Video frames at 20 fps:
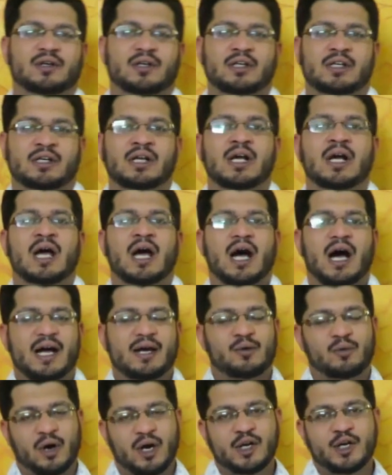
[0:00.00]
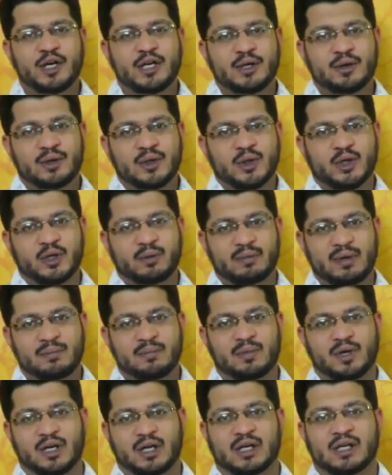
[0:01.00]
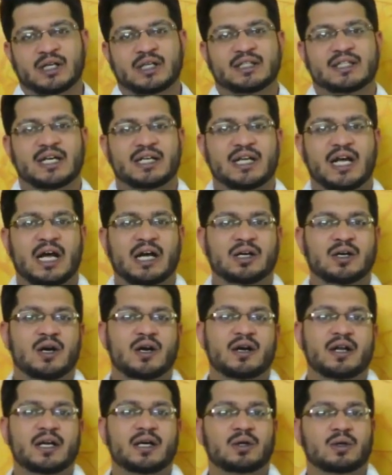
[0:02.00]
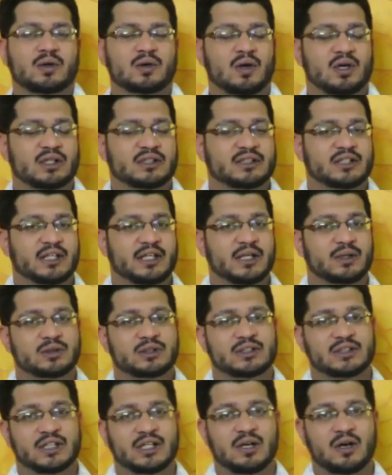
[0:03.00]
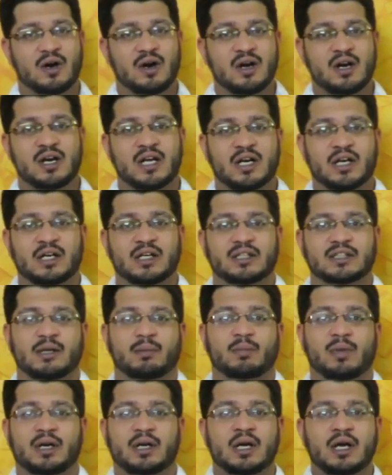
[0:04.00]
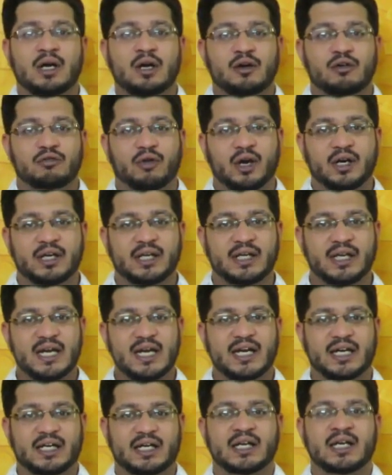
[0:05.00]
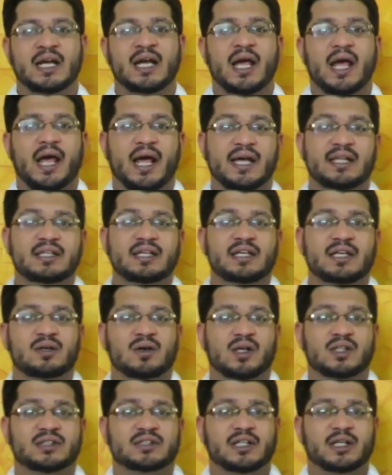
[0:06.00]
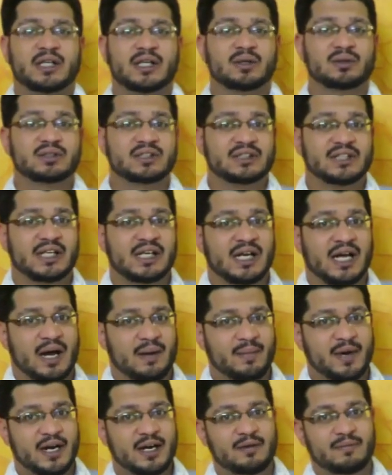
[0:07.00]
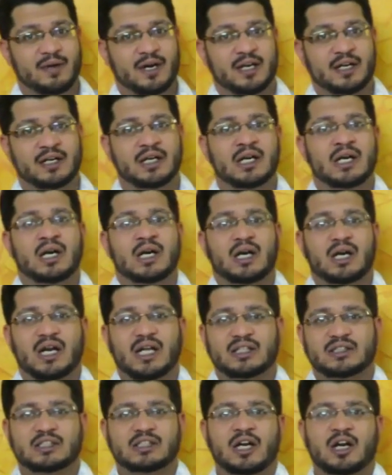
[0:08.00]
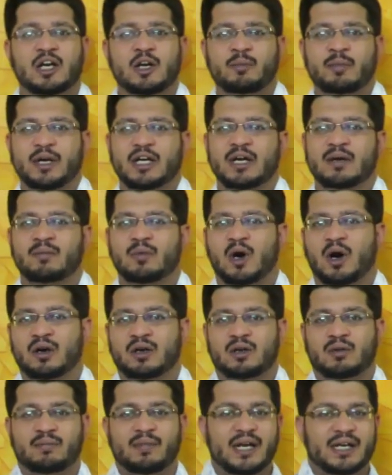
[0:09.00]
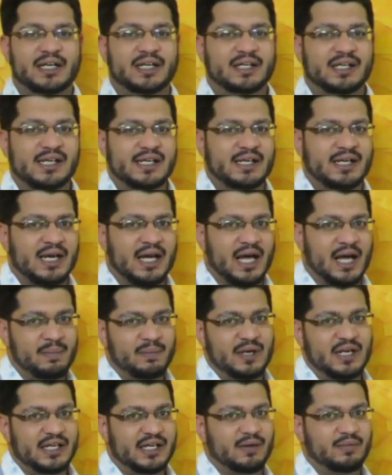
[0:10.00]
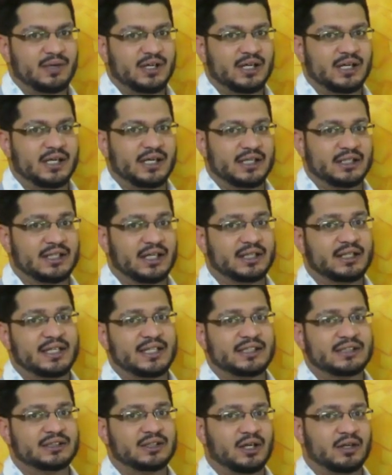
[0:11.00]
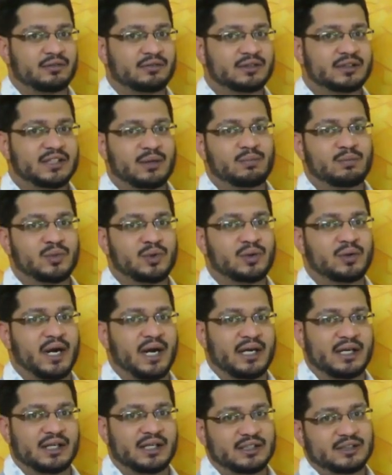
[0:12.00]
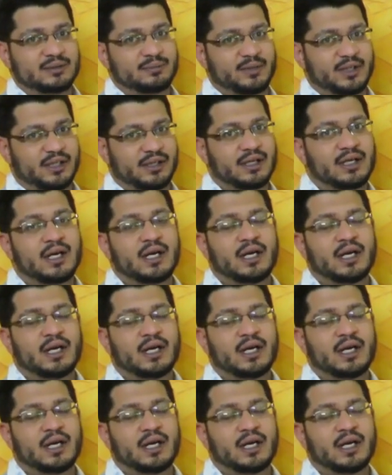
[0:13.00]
all, I want you to remember that according to Constitutional Order number 48, any constitutional amendment does not become automatically applicable in the case of Jammu and Kashmir.